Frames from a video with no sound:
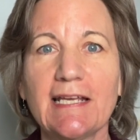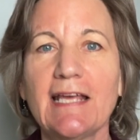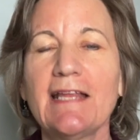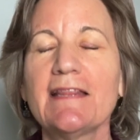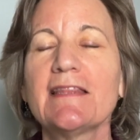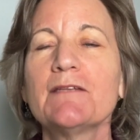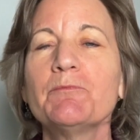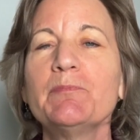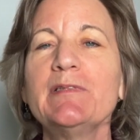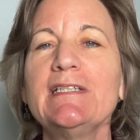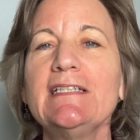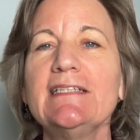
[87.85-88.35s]

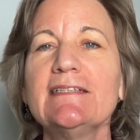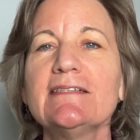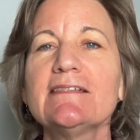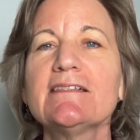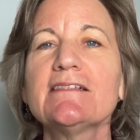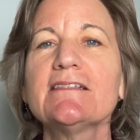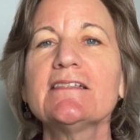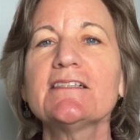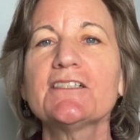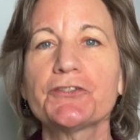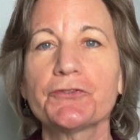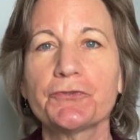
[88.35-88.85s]
that begins
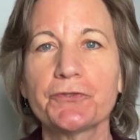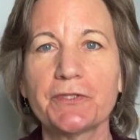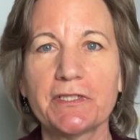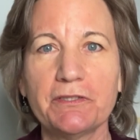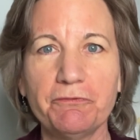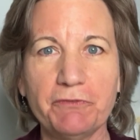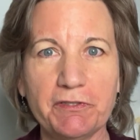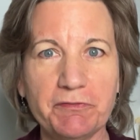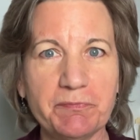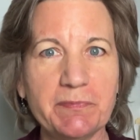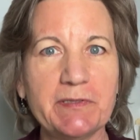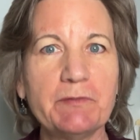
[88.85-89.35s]
the story
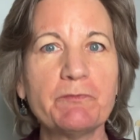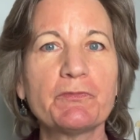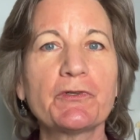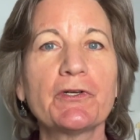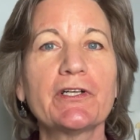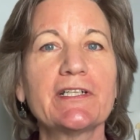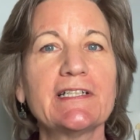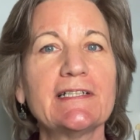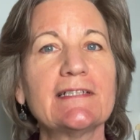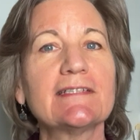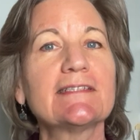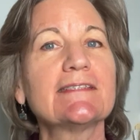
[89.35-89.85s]
we've been brought
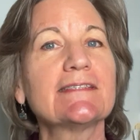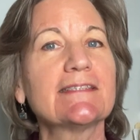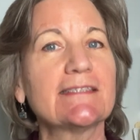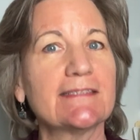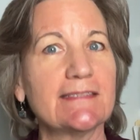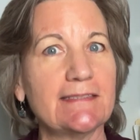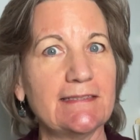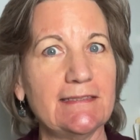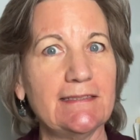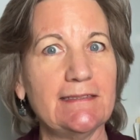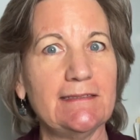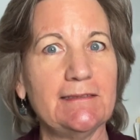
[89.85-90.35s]
in to see.